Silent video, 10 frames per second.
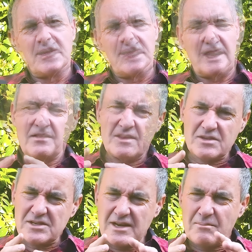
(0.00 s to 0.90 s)
And
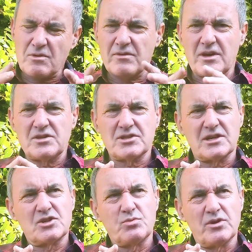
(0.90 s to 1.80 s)
there's a number of those
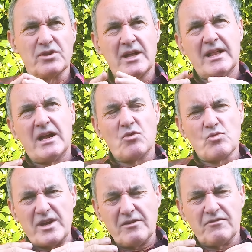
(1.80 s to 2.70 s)
things with
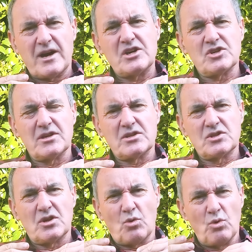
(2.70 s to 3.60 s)
renovation is
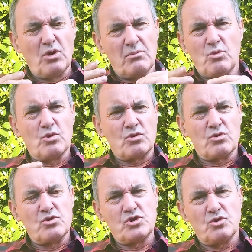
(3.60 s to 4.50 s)
all the more
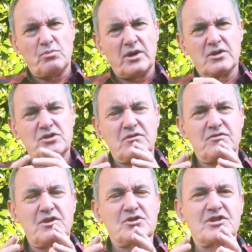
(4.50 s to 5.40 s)
crucial because
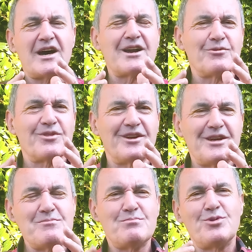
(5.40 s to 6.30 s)
you're starting with an
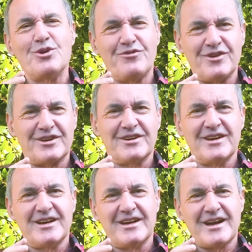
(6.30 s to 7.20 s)
imperfect
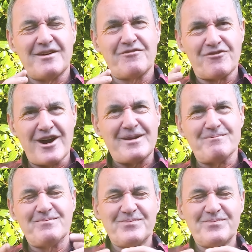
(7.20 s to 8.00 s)
frame,